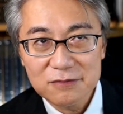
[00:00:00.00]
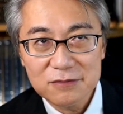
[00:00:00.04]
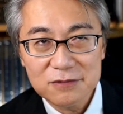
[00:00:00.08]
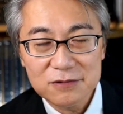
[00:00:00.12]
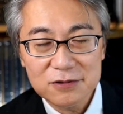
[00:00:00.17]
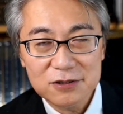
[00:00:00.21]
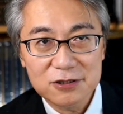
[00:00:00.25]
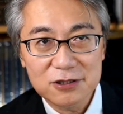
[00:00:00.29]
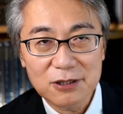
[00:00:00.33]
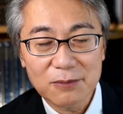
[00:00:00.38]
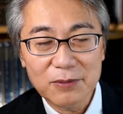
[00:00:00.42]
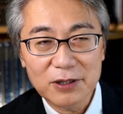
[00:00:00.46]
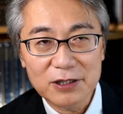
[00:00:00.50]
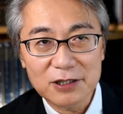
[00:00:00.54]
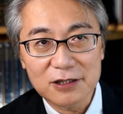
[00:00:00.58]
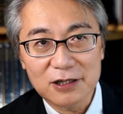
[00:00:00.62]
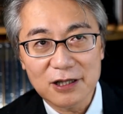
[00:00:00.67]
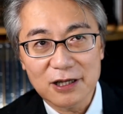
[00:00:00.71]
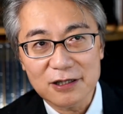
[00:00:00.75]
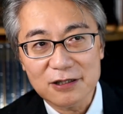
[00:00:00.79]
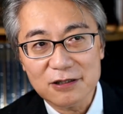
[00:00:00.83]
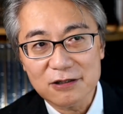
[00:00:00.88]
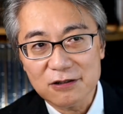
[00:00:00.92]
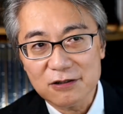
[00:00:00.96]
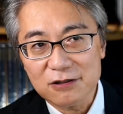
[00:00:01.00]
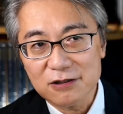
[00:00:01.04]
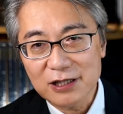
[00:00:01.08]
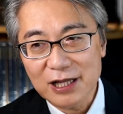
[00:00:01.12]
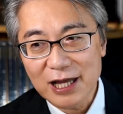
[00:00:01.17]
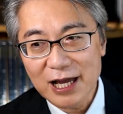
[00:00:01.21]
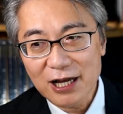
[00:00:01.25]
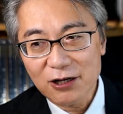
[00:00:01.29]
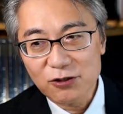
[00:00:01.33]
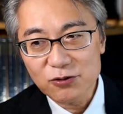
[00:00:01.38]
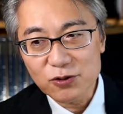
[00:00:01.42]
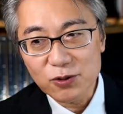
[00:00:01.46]
somebody like
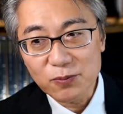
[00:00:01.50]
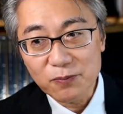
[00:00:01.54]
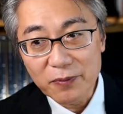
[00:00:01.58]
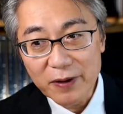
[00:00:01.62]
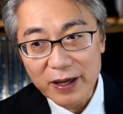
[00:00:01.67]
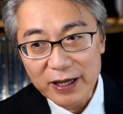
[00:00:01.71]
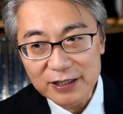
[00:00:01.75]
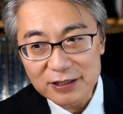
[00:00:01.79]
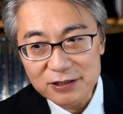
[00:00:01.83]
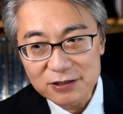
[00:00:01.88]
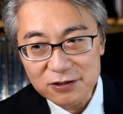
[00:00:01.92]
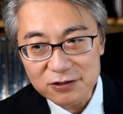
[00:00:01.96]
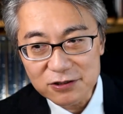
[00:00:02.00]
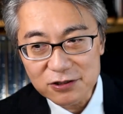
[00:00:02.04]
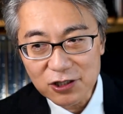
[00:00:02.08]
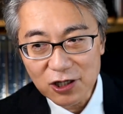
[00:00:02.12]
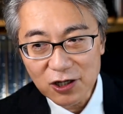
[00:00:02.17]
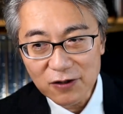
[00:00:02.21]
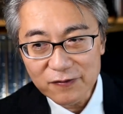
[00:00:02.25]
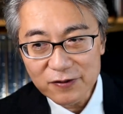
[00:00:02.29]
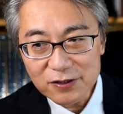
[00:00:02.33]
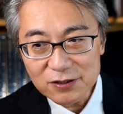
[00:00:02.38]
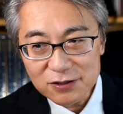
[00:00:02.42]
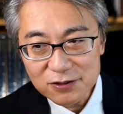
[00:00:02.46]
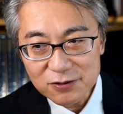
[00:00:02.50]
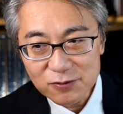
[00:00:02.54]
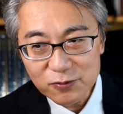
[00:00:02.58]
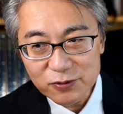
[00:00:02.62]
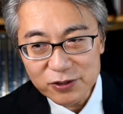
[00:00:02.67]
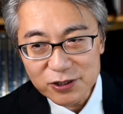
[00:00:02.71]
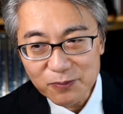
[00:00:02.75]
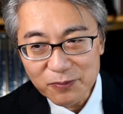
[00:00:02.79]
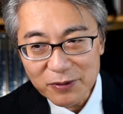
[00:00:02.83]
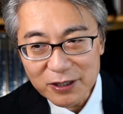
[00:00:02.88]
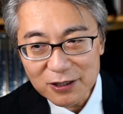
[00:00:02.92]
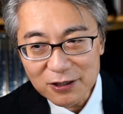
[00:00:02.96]
cloud-based service,
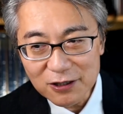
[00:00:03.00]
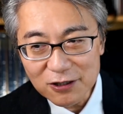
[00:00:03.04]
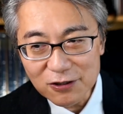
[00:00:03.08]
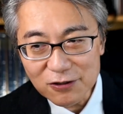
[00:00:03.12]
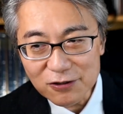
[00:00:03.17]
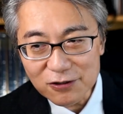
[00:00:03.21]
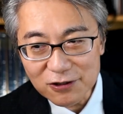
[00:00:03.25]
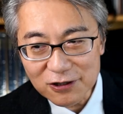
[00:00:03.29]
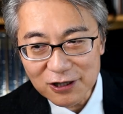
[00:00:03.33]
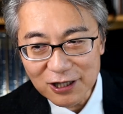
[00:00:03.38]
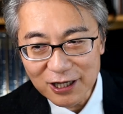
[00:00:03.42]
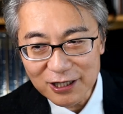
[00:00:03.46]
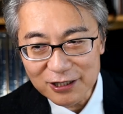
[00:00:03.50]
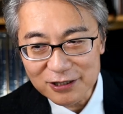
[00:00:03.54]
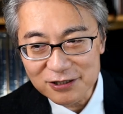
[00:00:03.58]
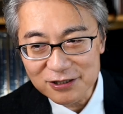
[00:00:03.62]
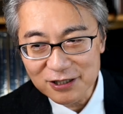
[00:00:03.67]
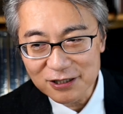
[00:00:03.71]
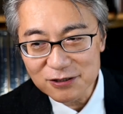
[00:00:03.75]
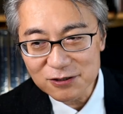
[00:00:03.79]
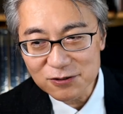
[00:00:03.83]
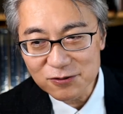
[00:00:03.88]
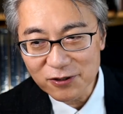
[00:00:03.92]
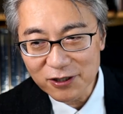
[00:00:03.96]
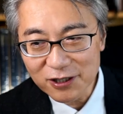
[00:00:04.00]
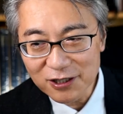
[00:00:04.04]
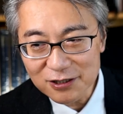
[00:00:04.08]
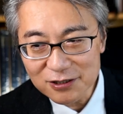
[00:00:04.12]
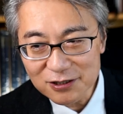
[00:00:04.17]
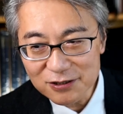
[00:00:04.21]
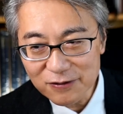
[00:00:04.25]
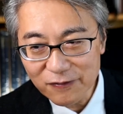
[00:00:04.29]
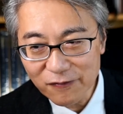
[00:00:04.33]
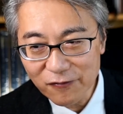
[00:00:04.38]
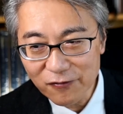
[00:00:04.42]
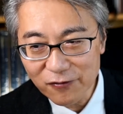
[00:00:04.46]
which may look like
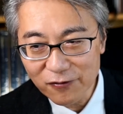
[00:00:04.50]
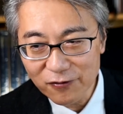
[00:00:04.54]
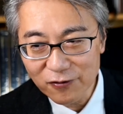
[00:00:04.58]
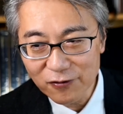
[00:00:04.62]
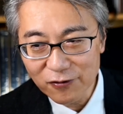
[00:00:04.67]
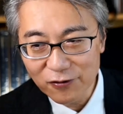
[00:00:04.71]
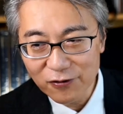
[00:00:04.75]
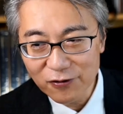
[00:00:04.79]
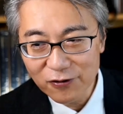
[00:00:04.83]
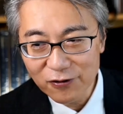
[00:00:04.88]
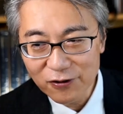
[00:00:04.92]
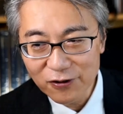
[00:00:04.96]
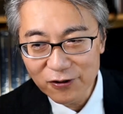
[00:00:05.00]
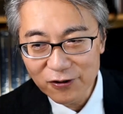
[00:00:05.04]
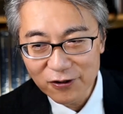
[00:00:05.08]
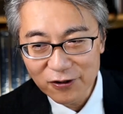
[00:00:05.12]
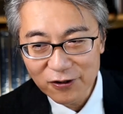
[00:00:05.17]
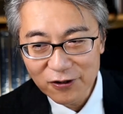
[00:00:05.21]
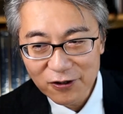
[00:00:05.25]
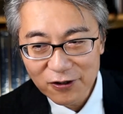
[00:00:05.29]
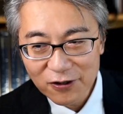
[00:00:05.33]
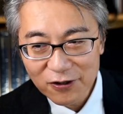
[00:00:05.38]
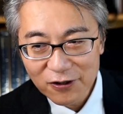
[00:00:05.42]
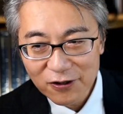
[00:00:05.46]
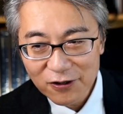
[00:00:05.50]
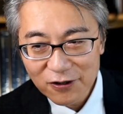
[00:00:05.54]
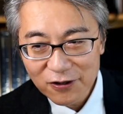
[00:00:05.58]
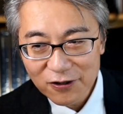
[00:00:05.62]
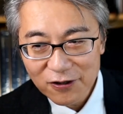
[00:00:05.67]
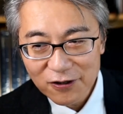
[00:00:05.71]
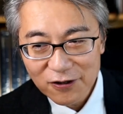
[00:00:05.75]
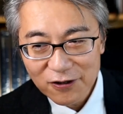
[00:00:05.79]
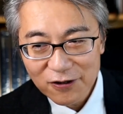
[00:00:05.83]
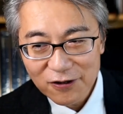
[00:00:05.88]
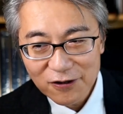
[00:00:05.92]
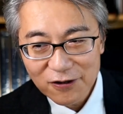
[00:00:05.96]
centralized from
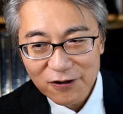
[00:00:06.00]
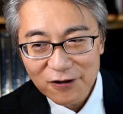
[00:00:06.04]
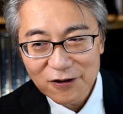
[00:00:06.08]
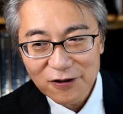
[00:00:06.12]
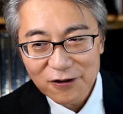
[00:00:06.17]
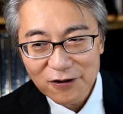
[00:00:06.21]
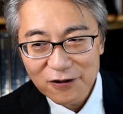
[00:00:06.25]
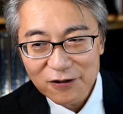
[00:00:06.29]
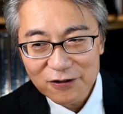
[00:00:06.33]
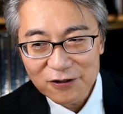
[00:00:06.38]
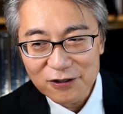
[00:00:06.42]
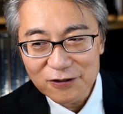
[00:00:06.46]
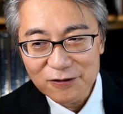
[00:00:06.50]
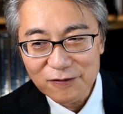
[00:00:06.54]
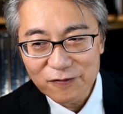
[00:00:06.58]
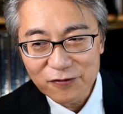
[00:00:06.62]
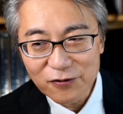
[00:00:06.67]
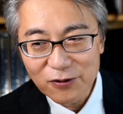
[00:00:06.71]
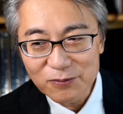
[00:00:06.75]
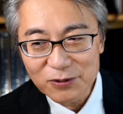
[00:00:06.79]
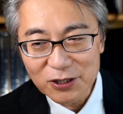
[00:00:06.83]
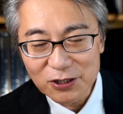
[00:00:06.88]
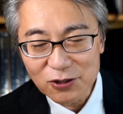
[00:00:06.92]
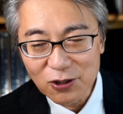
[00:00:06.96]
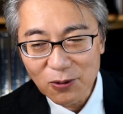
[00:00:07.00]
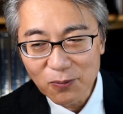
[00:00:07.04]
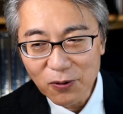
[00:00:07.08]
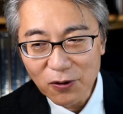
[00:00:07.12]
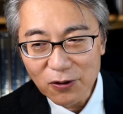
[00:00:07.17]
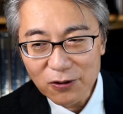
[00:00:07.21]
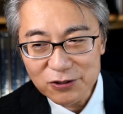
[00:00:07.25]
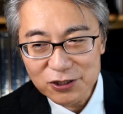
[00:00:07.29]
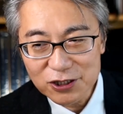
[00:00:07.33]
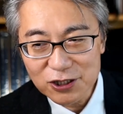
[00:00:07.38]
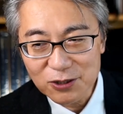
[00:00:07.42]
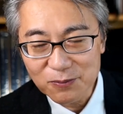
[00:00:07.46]
the
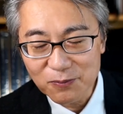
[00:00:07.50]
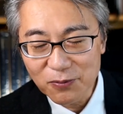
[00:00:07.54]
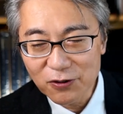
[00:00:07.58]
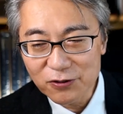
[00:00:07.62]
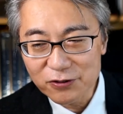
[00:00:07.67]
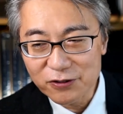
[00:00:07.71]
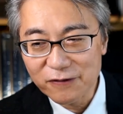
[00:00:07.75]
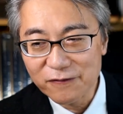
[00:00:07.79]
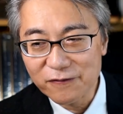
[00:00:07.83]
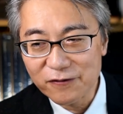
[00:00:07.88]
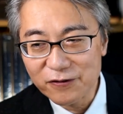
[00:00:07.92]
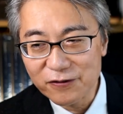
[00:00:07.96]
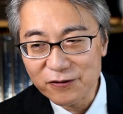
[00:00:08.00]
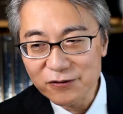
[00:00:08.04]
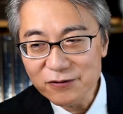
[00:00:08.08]
topology point of view,